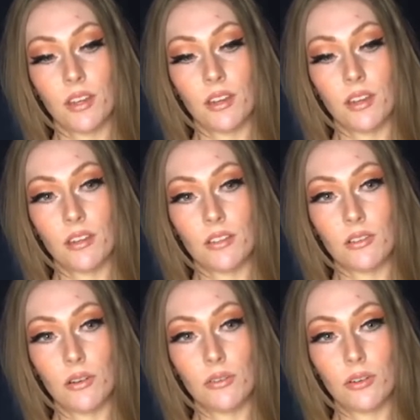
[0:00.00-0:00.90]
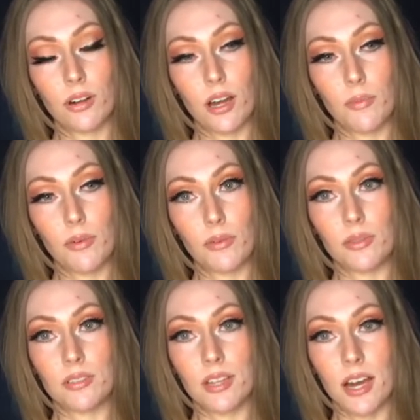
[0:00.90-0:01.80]
and this older couple
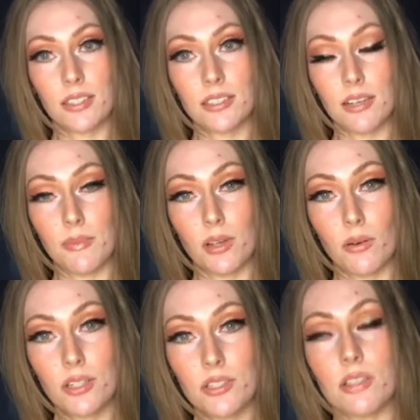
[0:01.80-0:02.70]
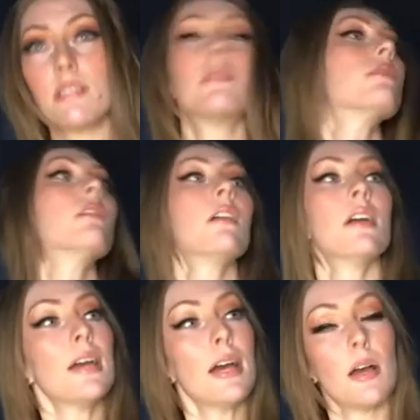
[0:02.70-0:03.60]
was asking me questions
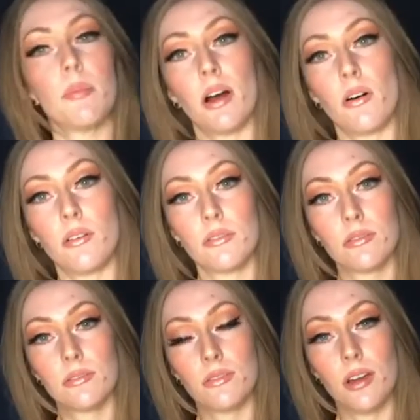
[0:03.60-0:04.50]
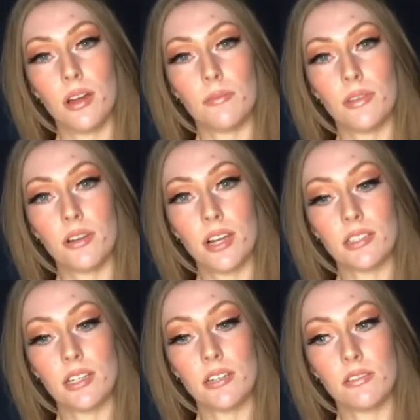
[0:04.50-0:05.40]
about their
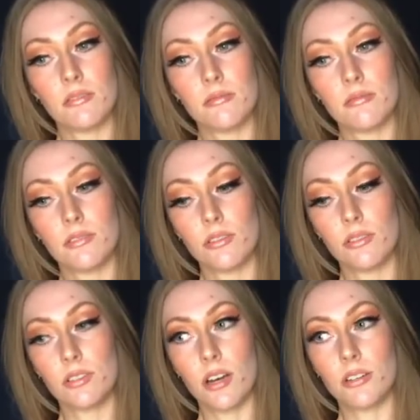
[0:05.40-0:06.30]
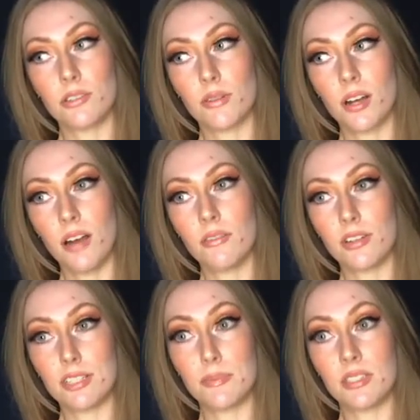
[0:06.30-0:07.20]
18-year-old daughter's
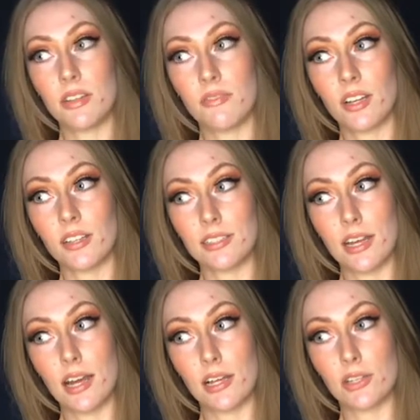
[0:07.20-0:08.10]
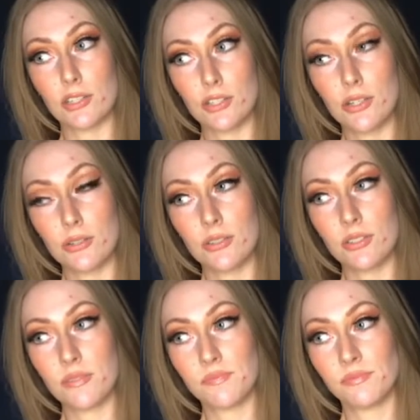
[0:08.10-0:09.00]
recovery, specifically tying her
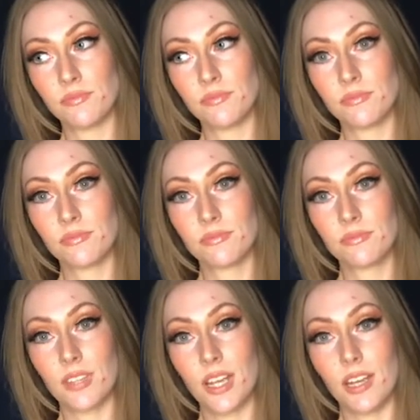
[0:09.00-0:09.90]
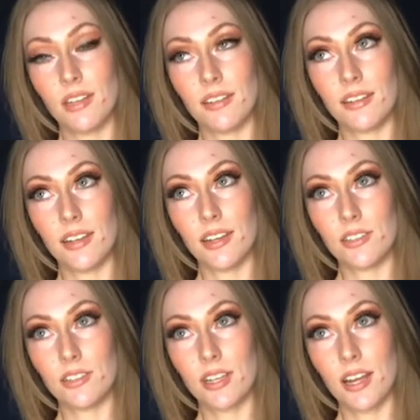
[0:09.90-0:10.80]
shoes. And it
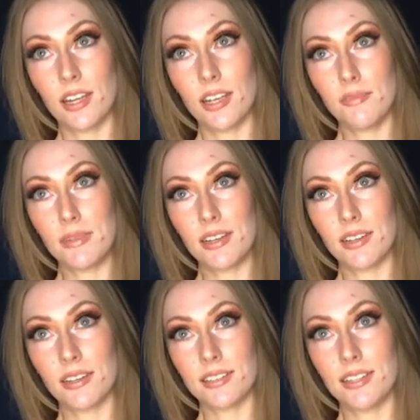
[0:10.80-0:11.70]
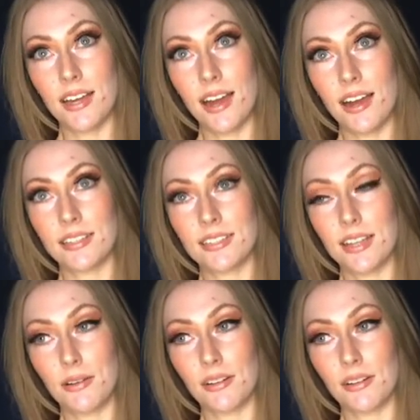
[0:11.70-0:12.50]
just kind of killed me because they were